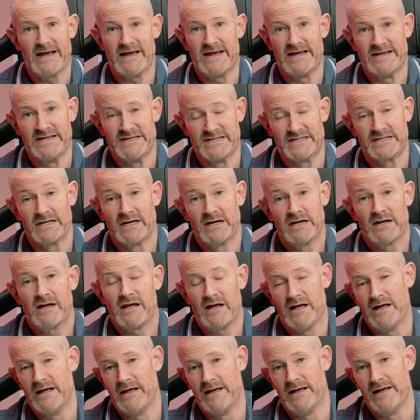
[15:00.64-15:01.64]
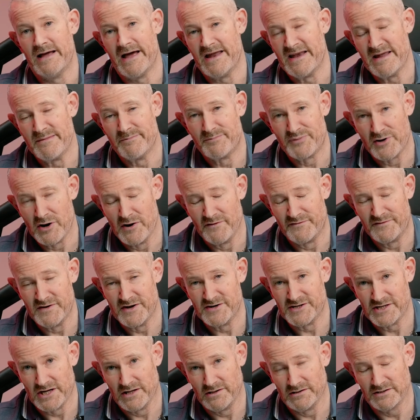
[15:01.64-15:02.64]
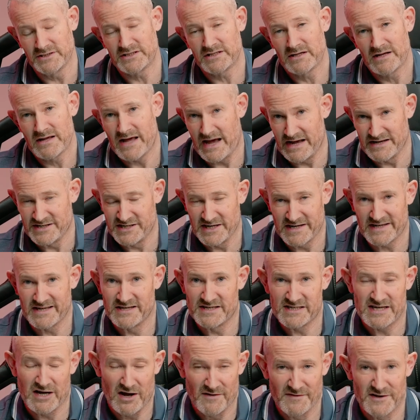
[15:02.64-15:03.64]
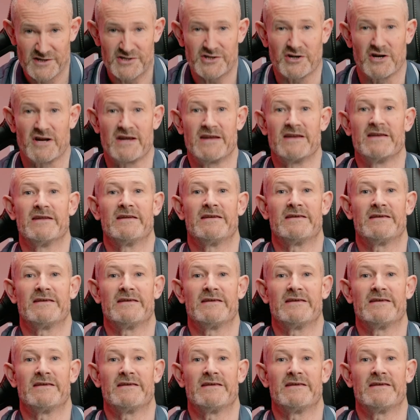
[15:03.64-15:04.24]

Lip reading: is an improved result, as you can see on the screen